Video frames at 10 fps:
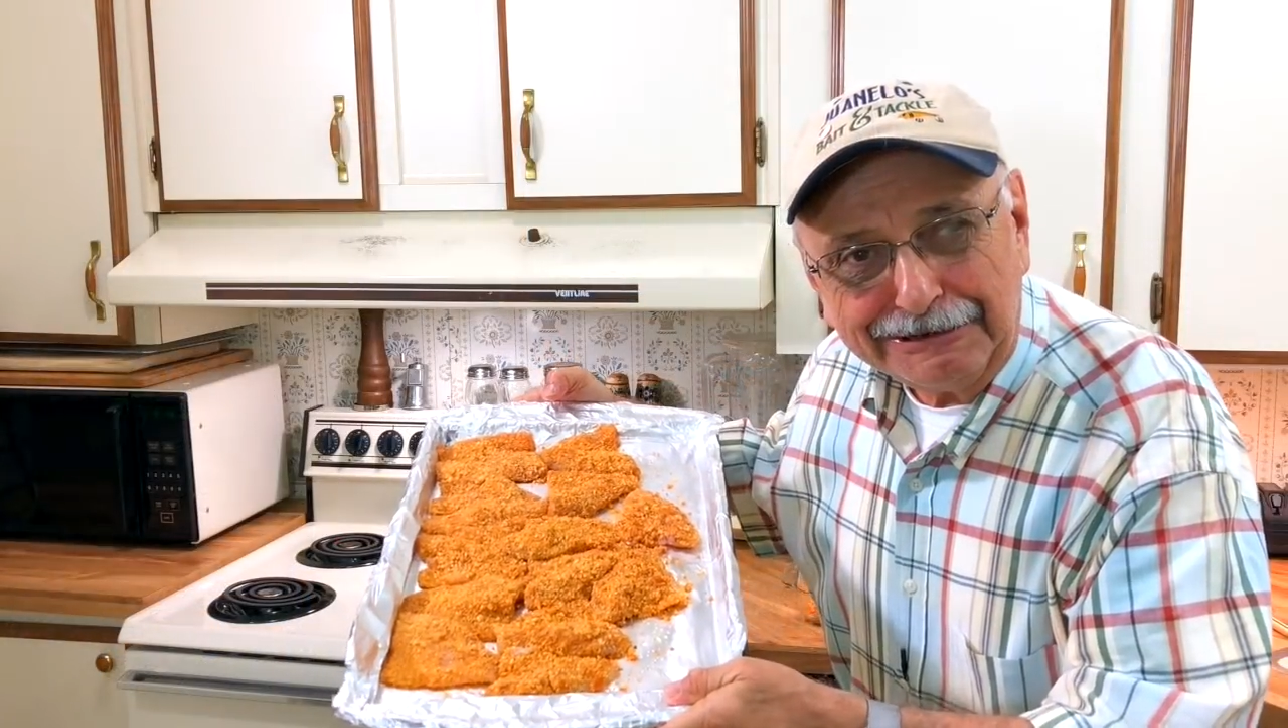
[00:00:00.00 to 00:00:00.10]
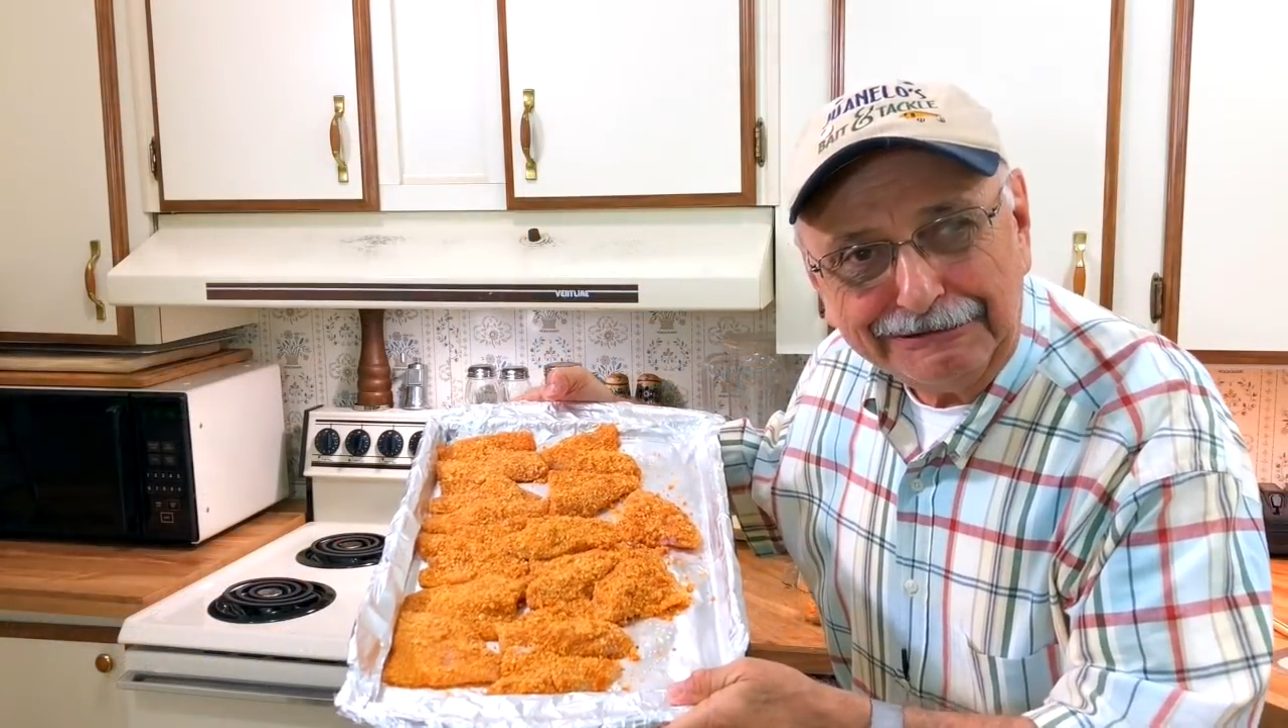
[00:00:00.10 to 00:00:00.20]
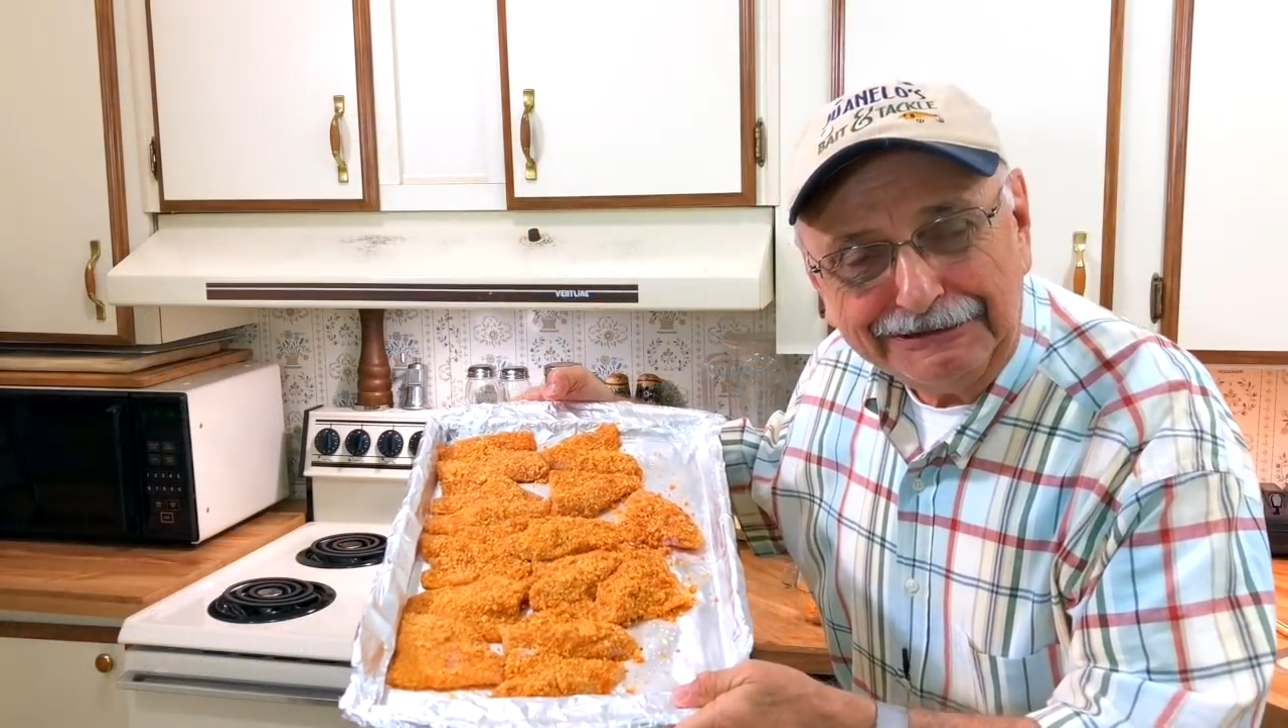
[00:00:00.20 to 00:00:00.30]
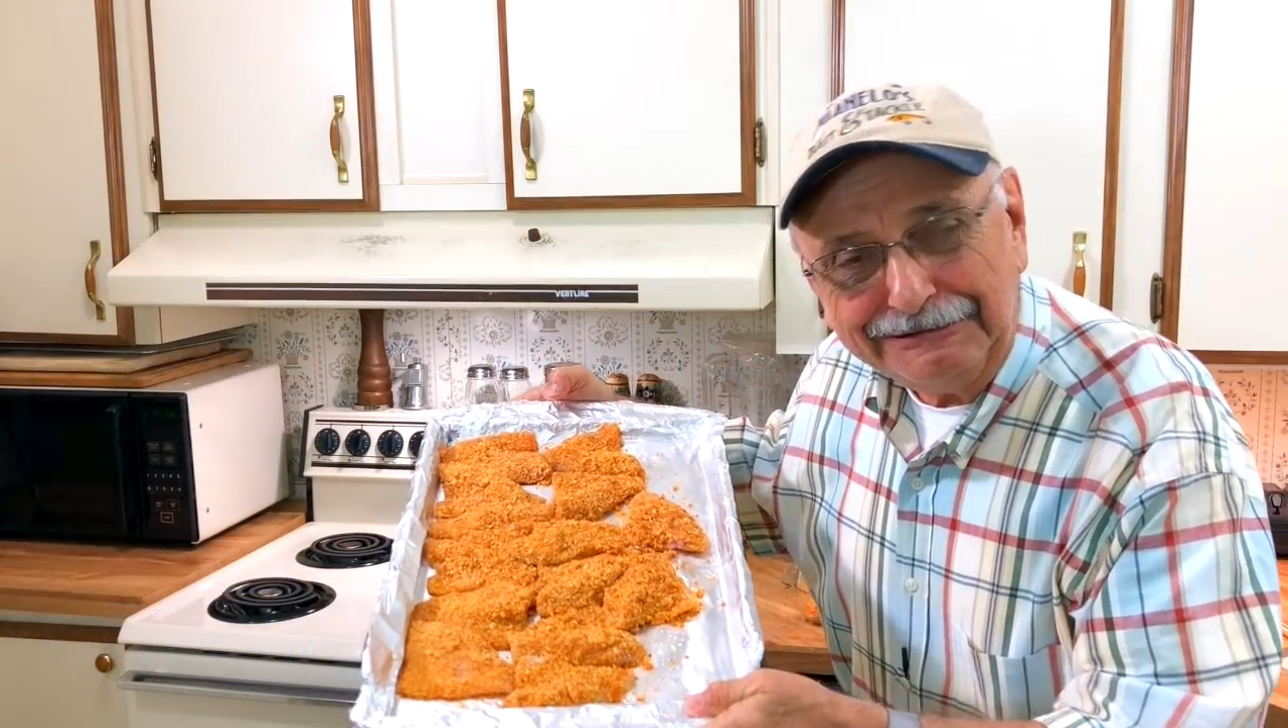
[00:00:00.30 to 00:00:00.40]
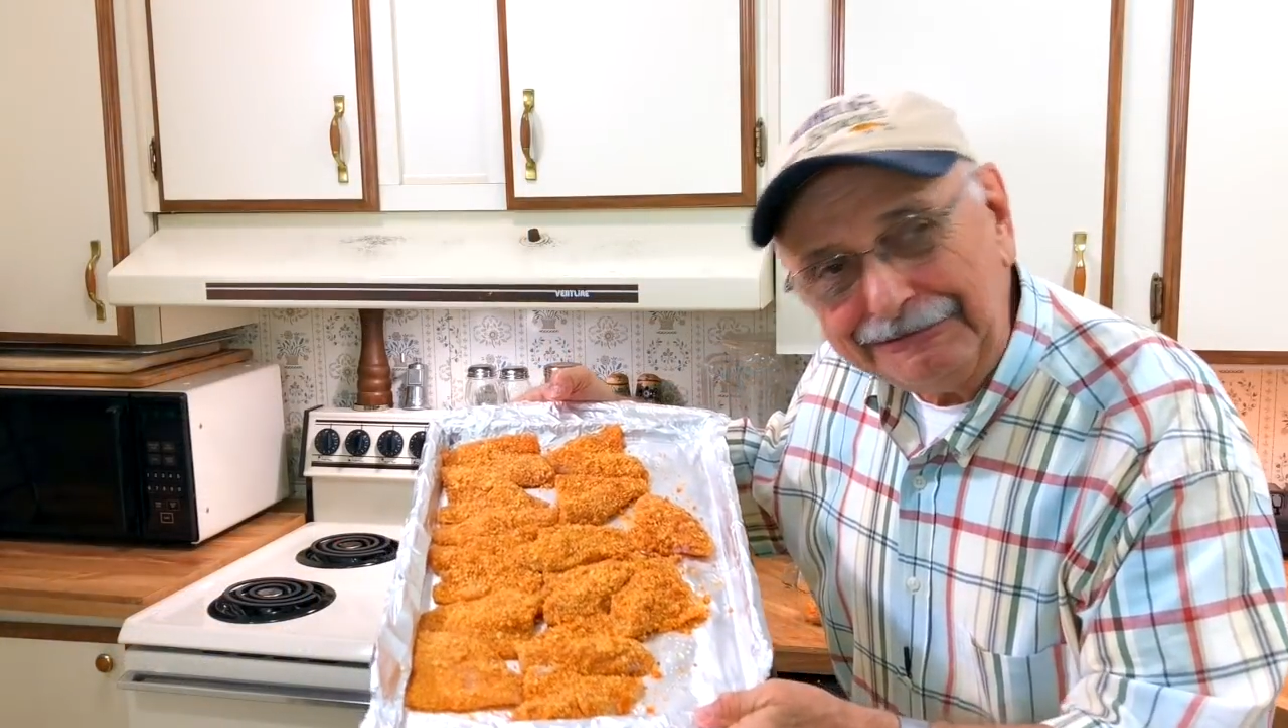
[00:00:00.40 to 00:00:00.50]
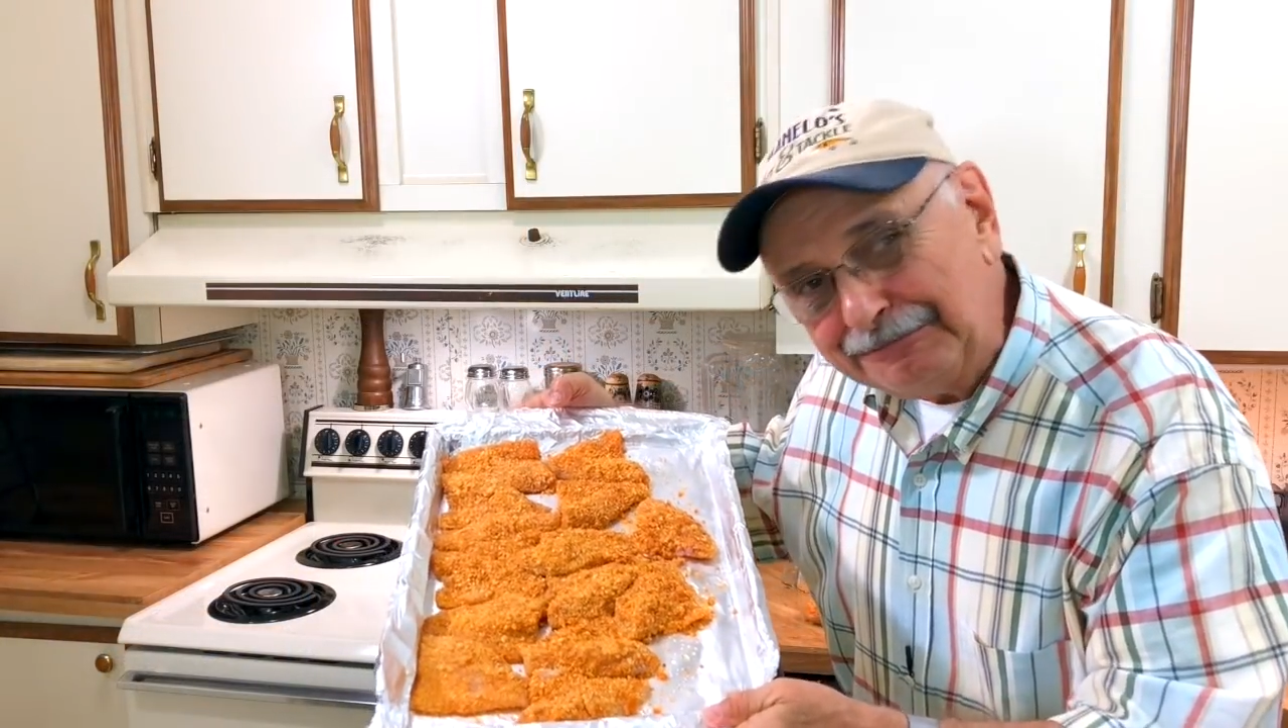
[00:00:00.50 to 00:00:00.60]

our little